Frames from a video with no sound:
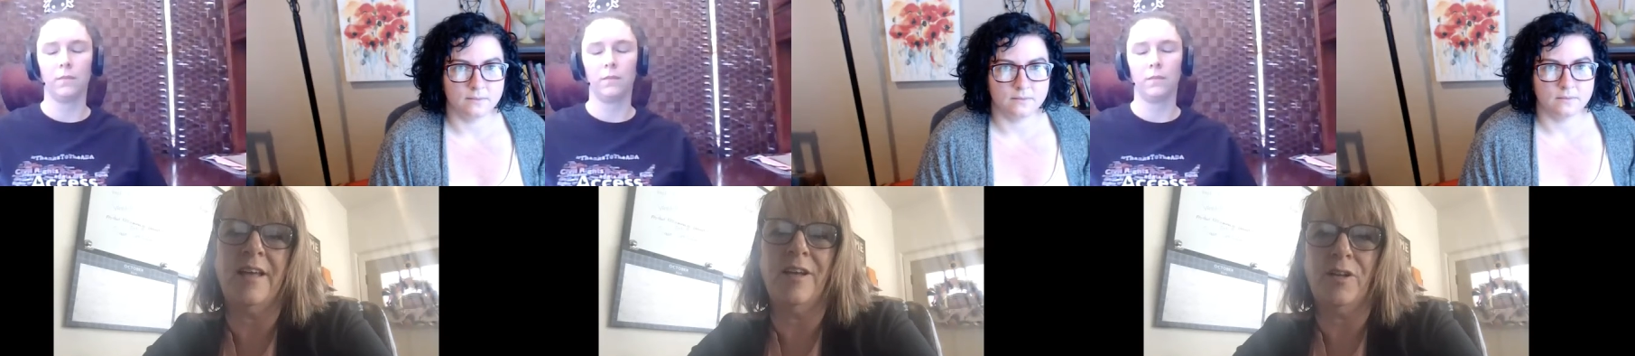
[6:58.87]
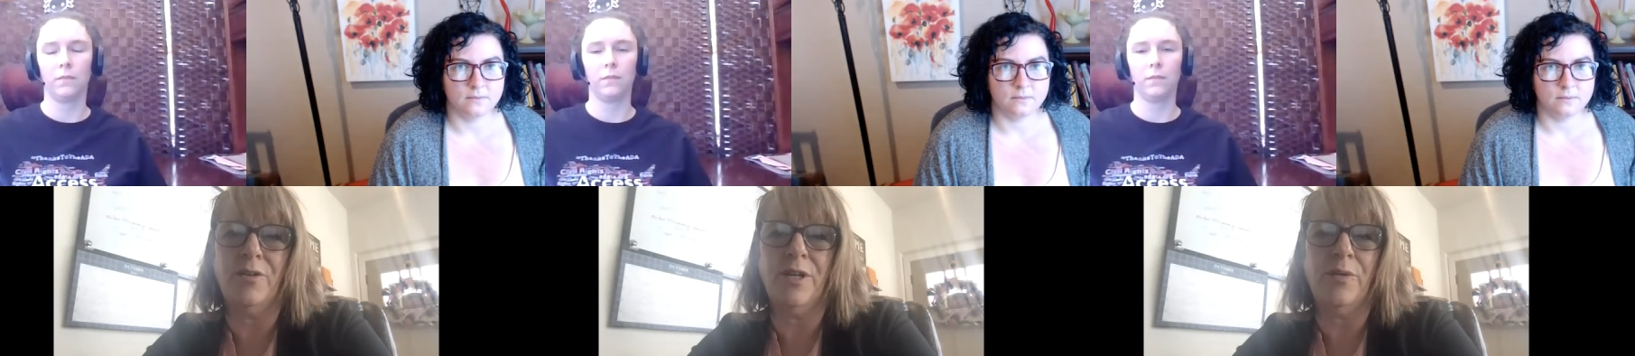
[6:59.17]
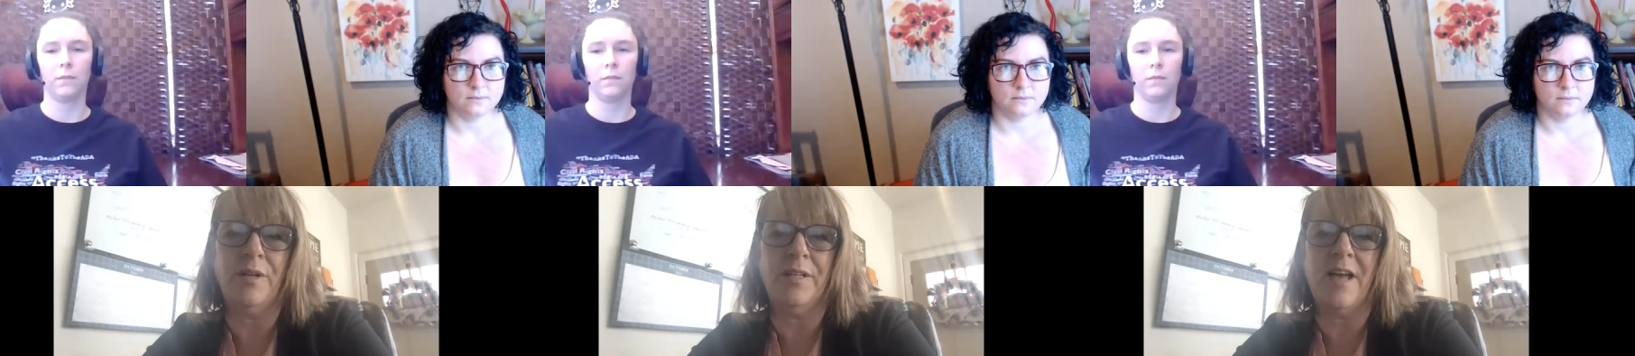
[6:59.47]
Speaker 1: and including
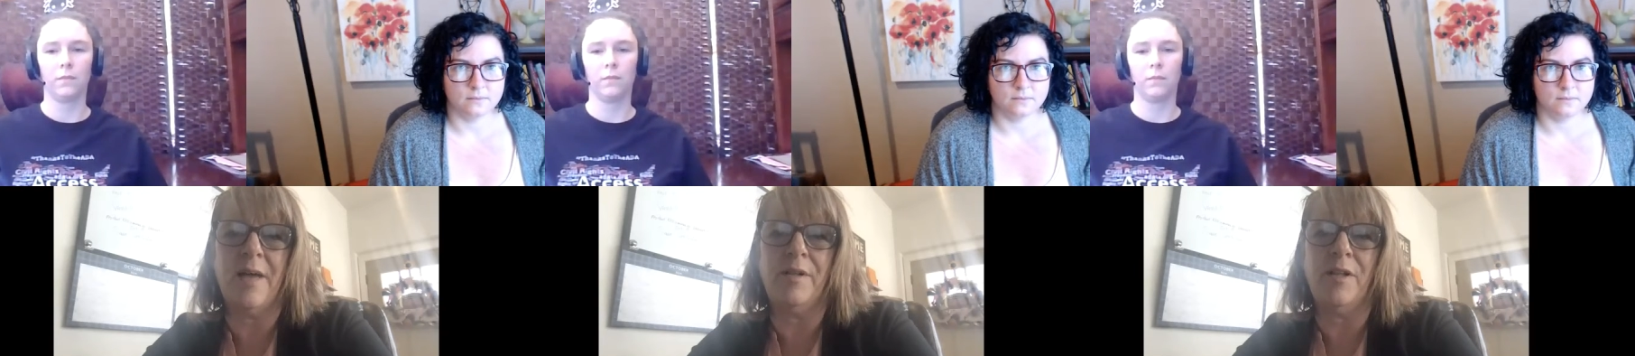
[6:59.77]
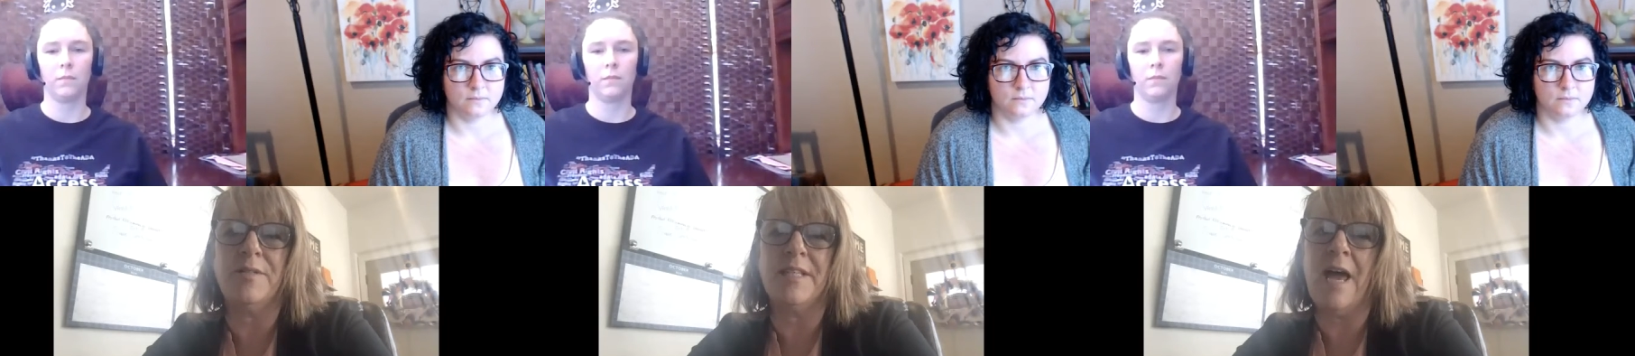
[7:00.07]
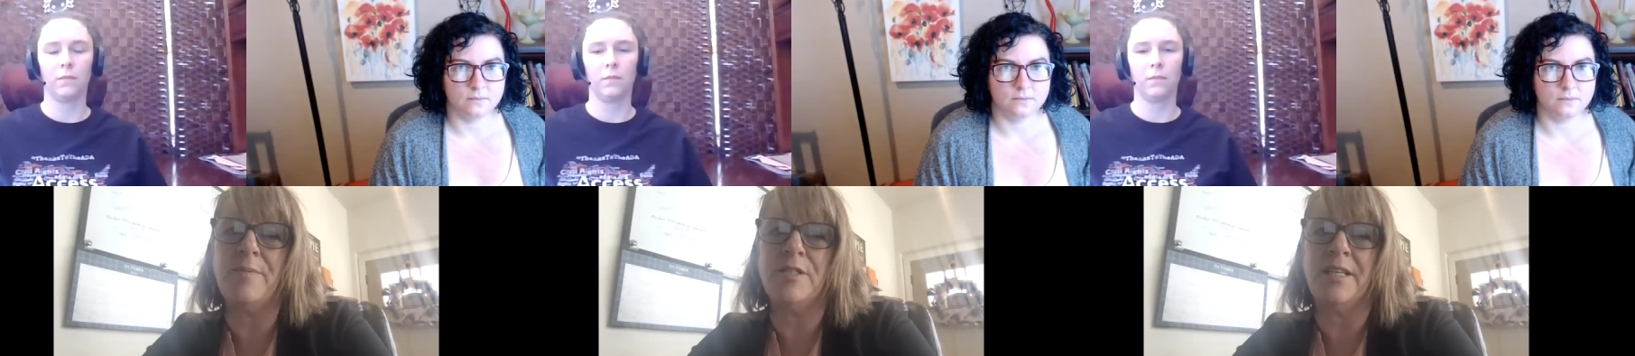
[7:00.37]
real time closed
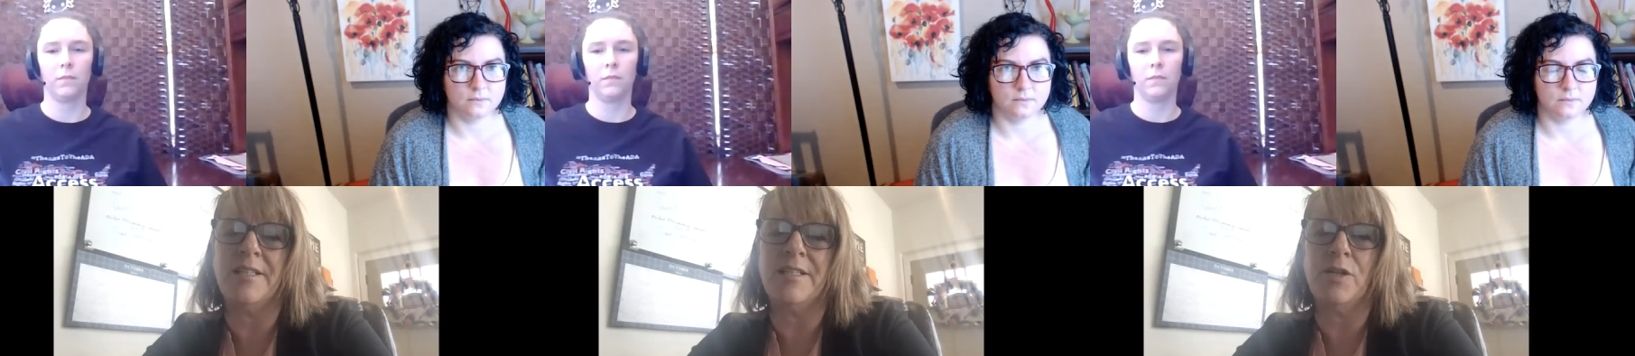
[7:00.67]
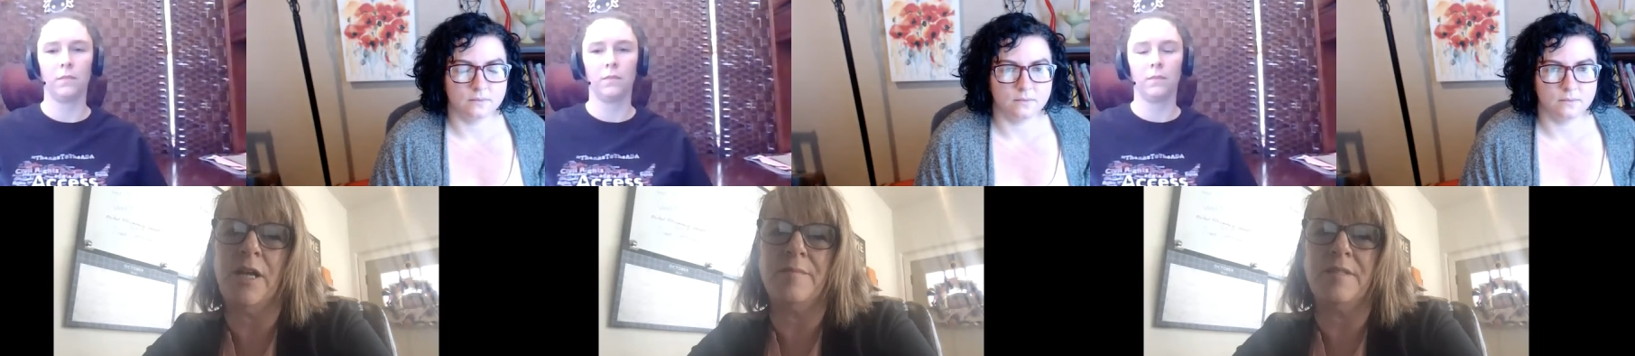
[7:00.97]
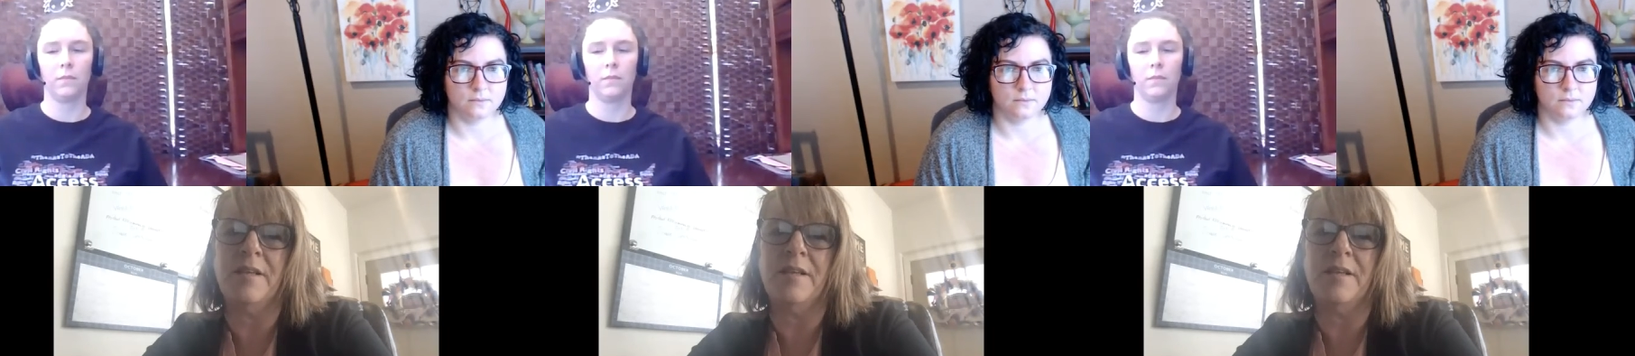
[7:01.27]
captioning in streams.